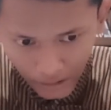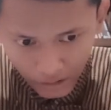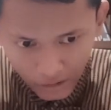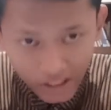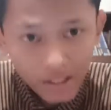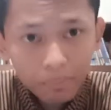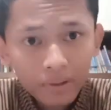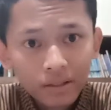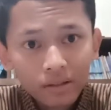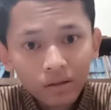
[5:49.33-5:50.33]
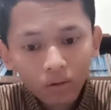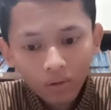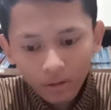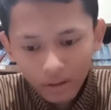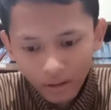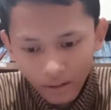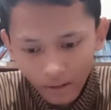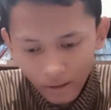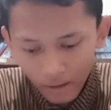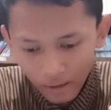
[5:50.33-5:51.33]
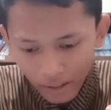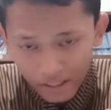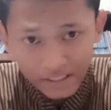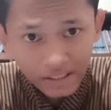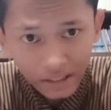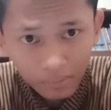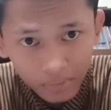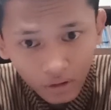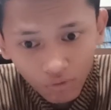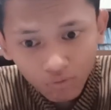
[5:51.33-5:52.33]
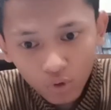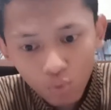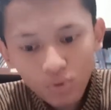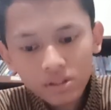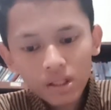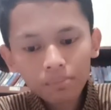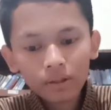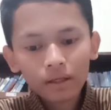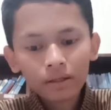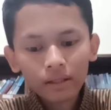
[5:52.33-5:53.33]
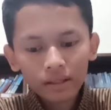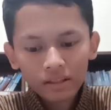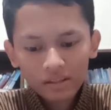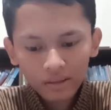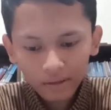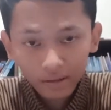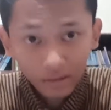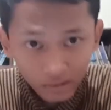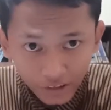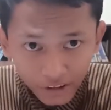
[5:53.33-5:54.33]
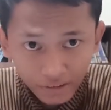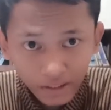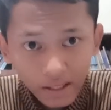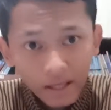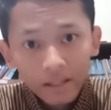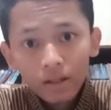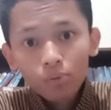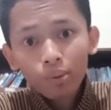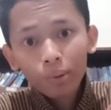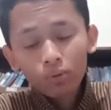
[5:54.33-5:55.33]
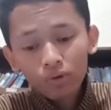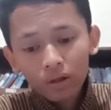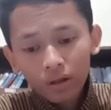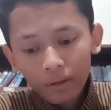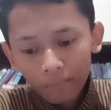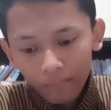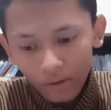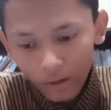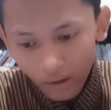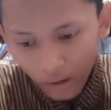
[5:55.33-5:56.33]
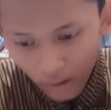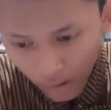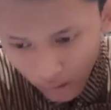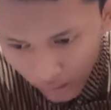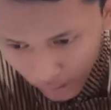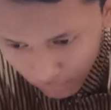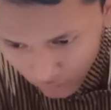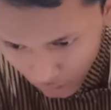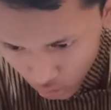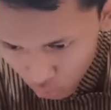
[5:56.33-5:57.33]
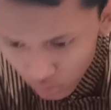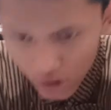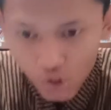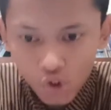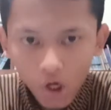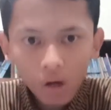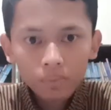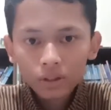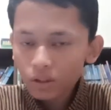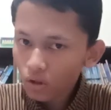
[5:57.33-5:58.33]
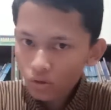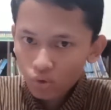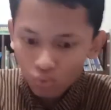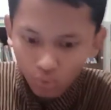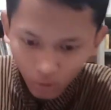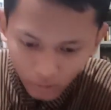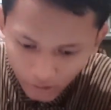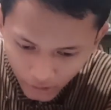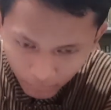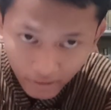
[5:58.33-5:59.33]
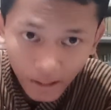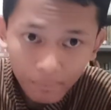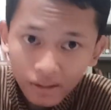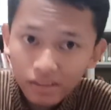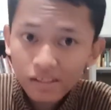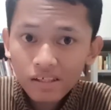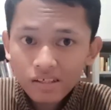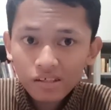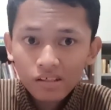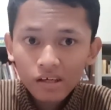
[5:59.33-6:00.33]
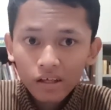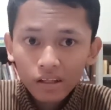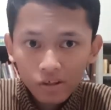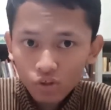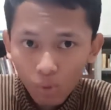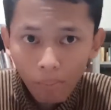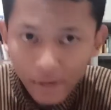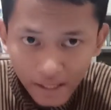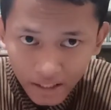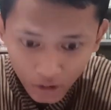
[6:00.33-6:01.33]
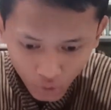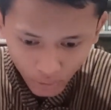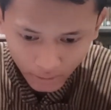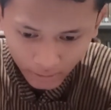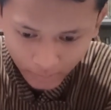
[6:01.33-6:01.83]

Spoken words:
discipline or the excitement of doing something that is like urgent. People will not do their jobs and not do other stuff like that because there is no meaning to it.